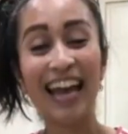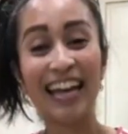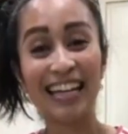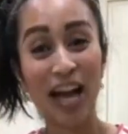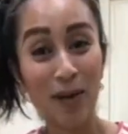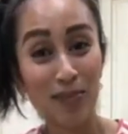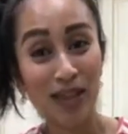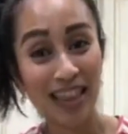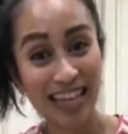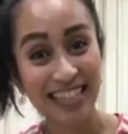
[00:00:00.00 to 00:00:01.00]
it can help
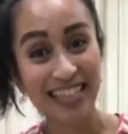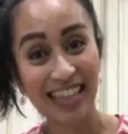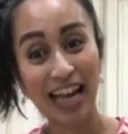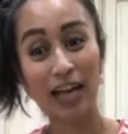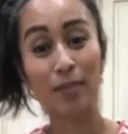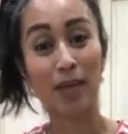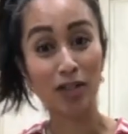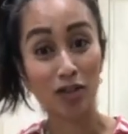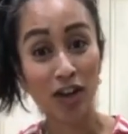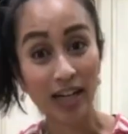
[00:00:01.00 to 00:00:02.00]
with things like
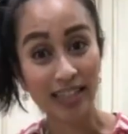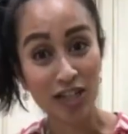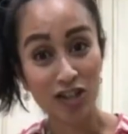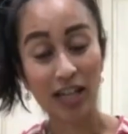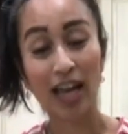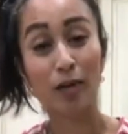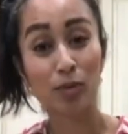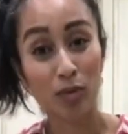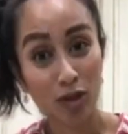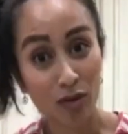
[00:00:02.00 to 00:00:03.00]
mental cognition. It
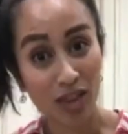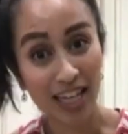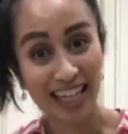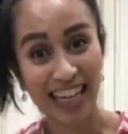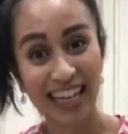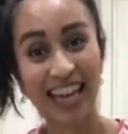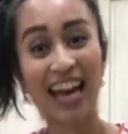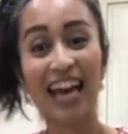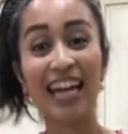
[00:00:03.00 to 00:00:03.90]
helps with you thinking.